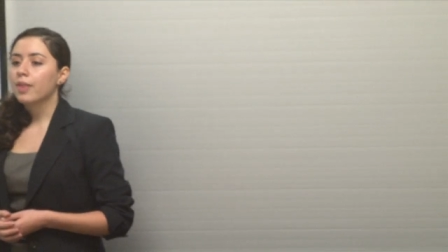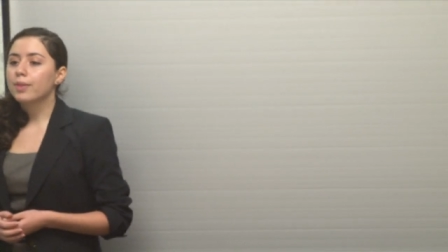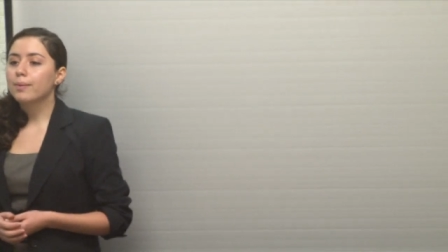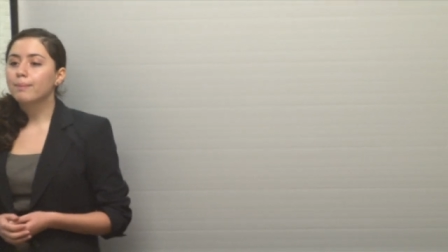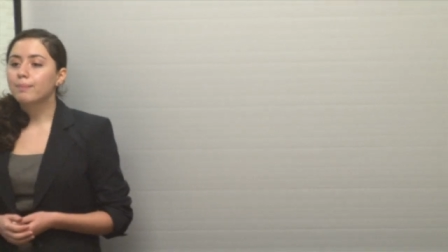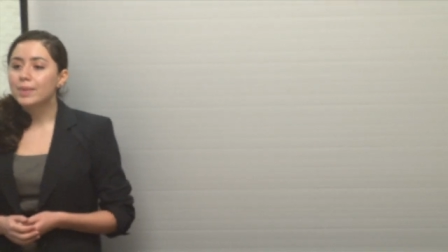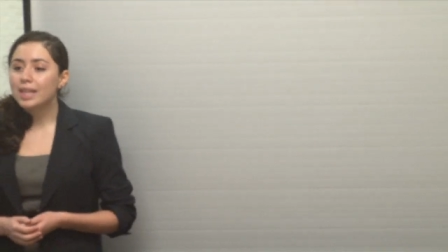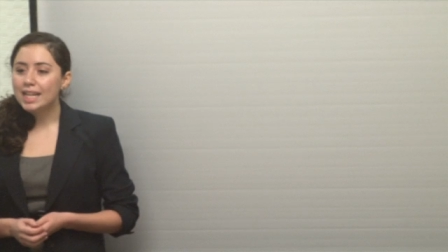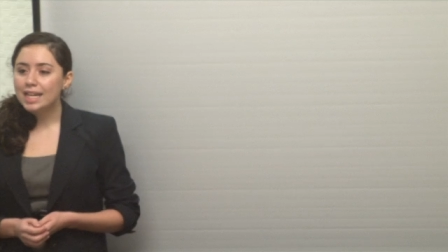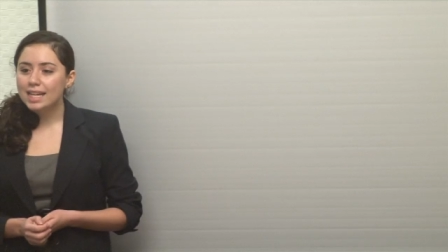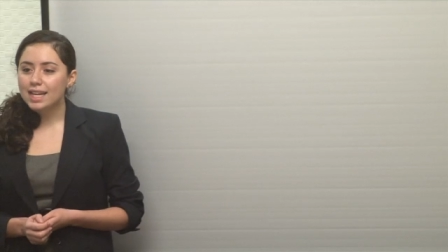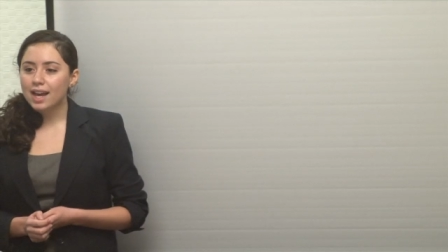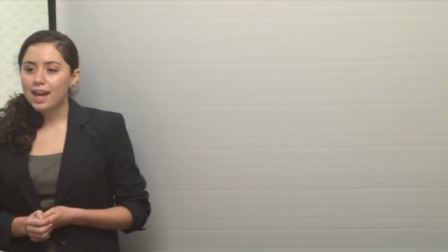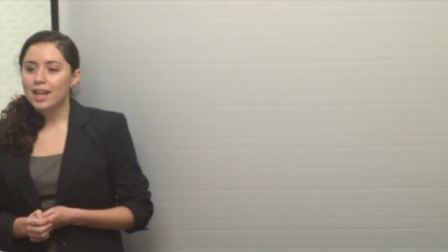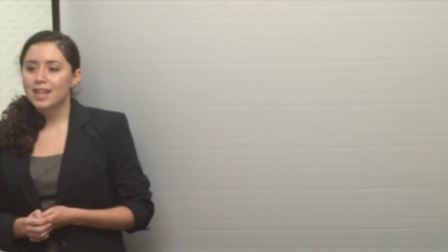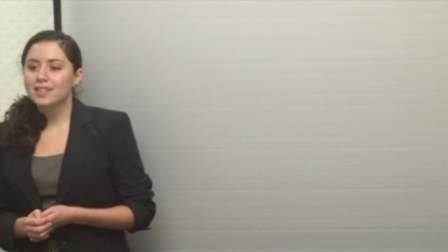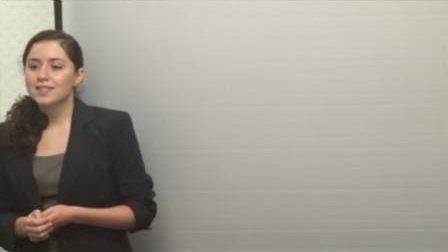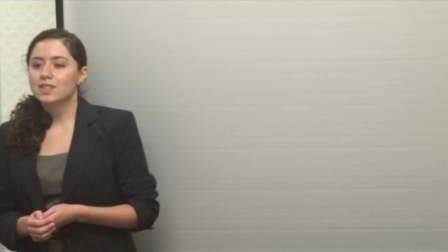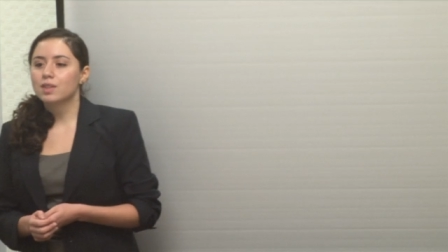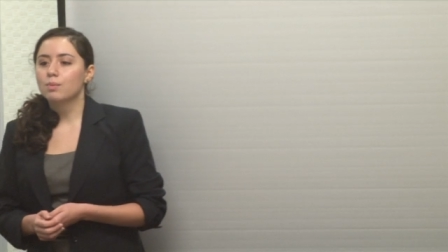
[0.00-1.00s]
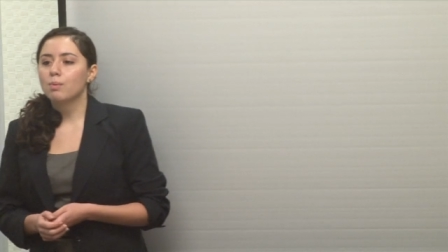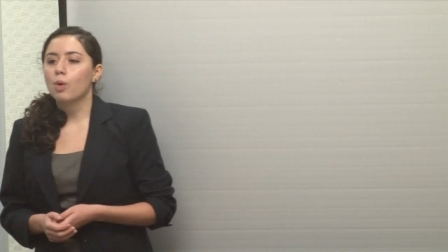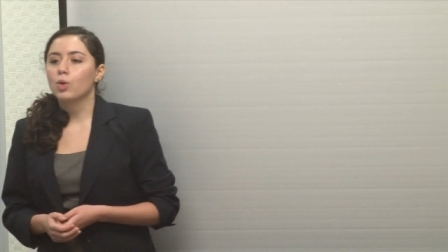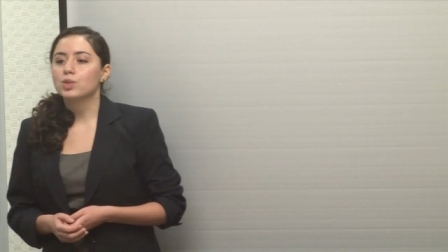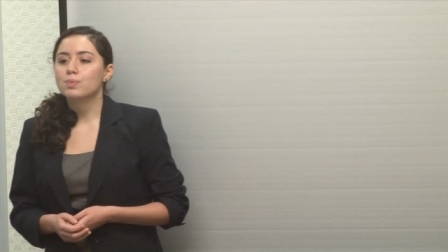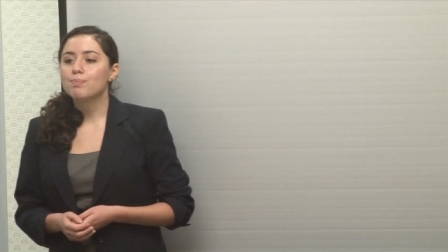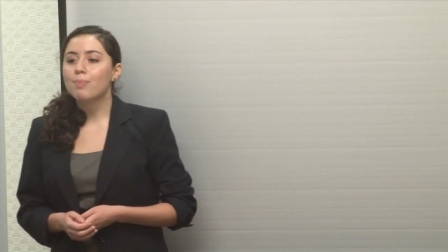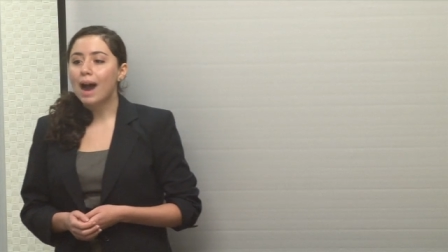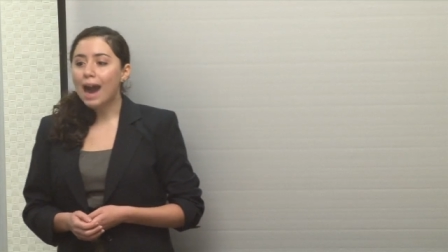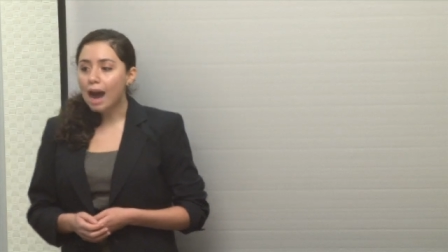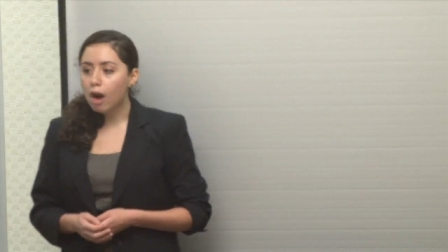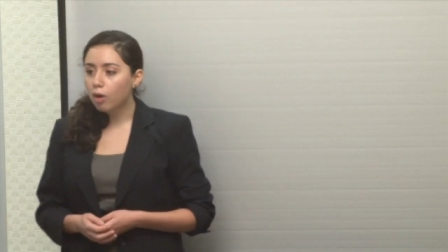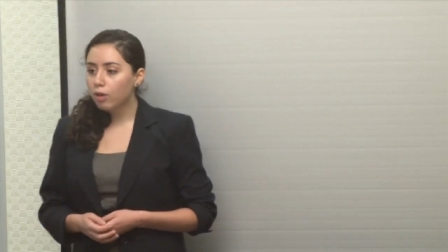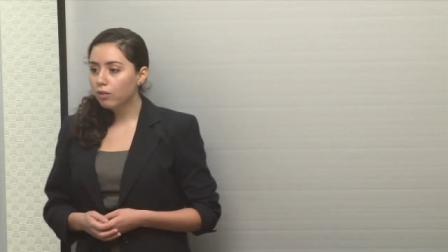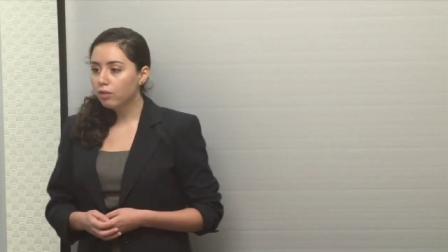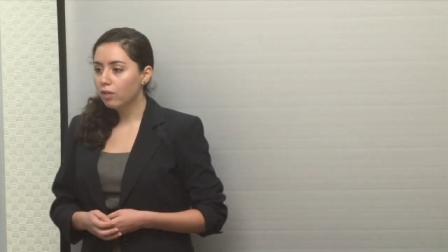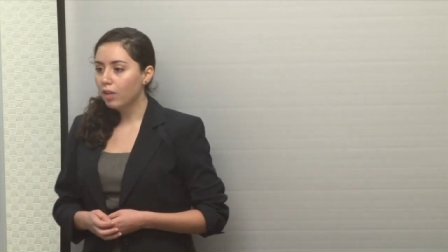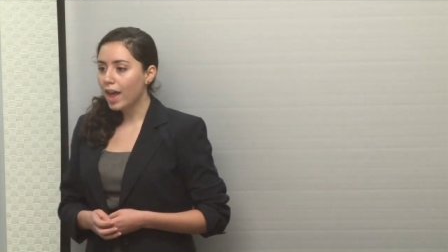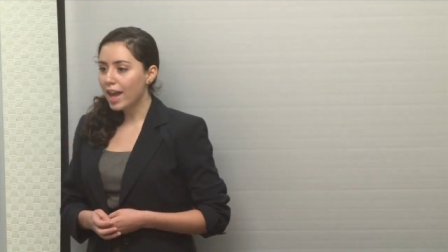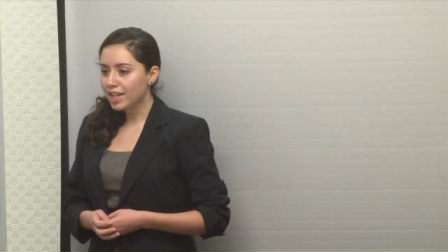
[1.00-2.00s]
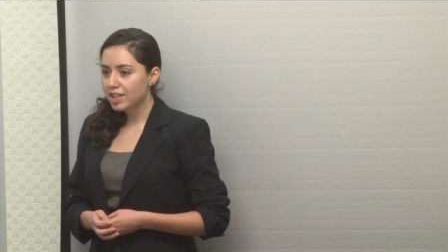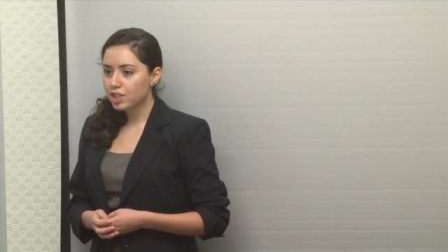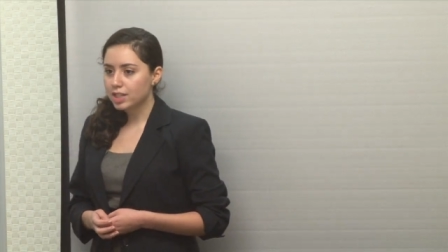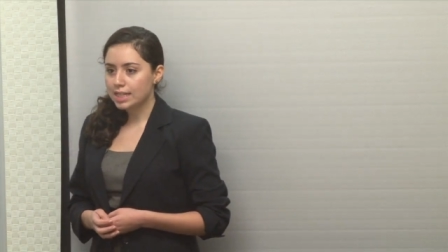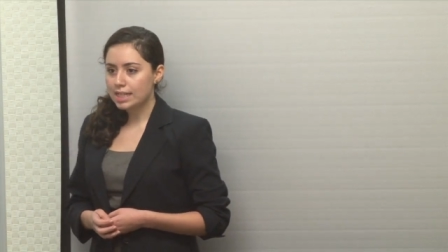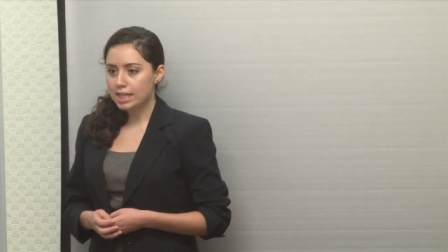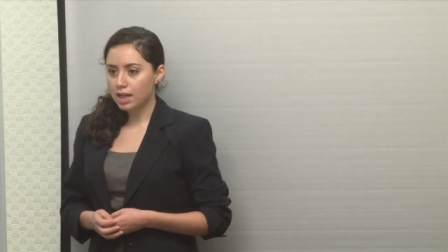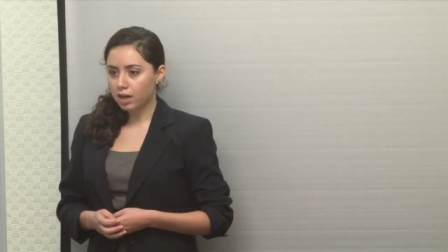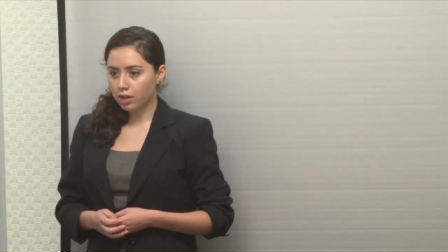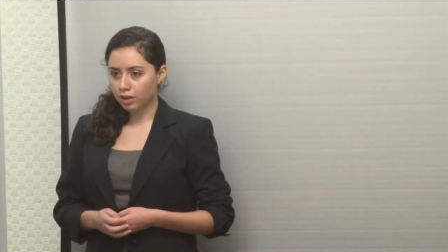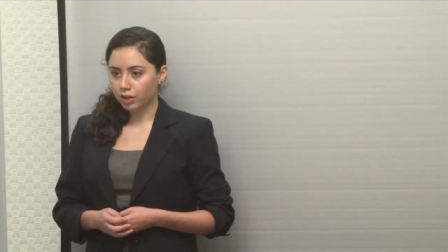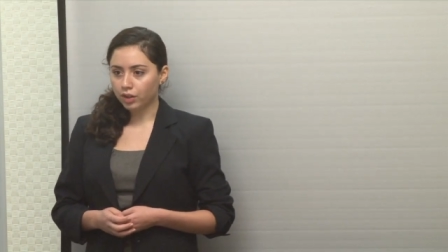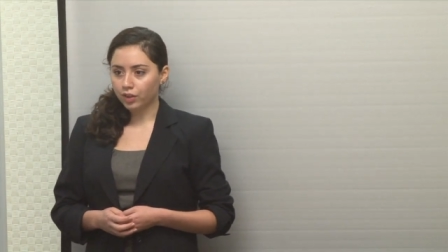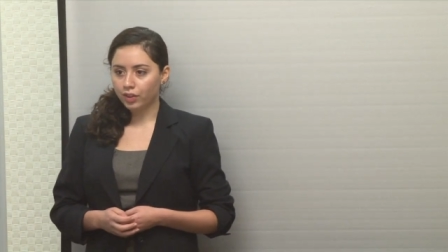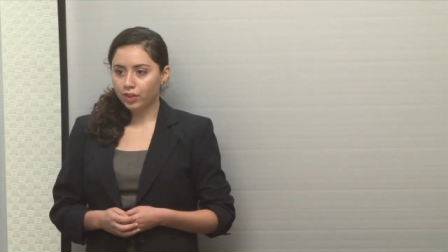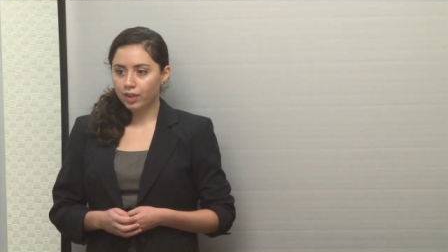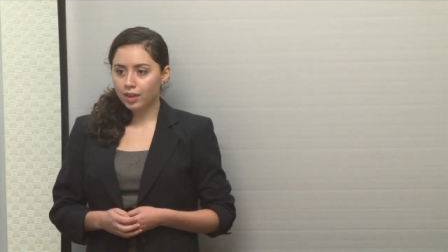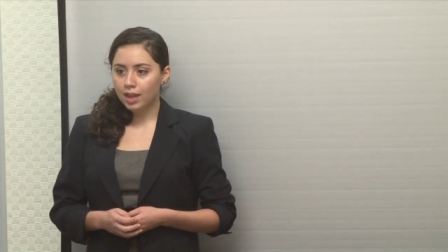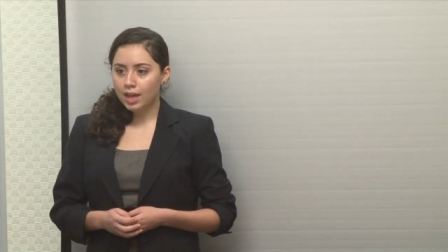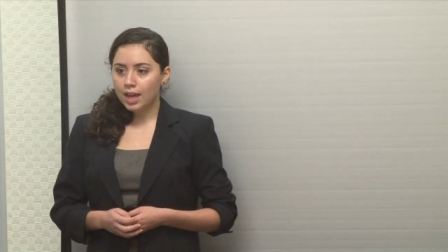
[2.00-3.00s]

"The media is the most powerful entity on earth.